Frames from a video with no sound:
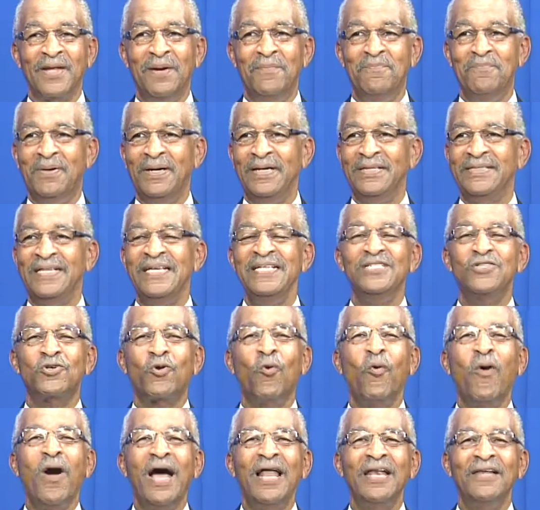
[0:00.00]
But these
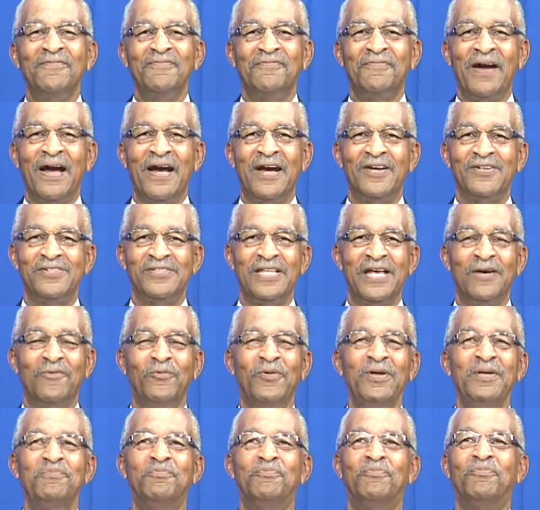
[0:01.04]
qualifiers that
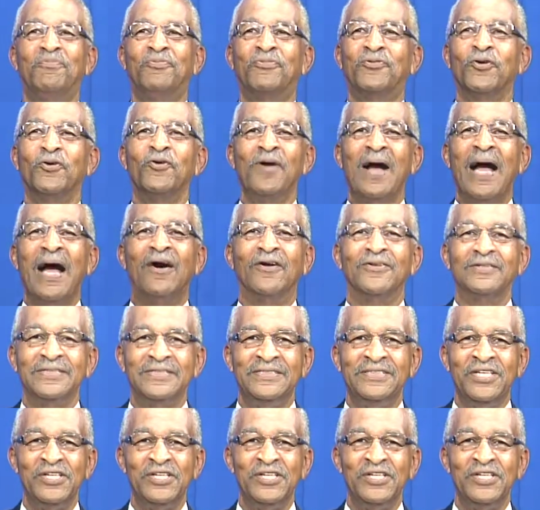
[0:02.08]
we throw out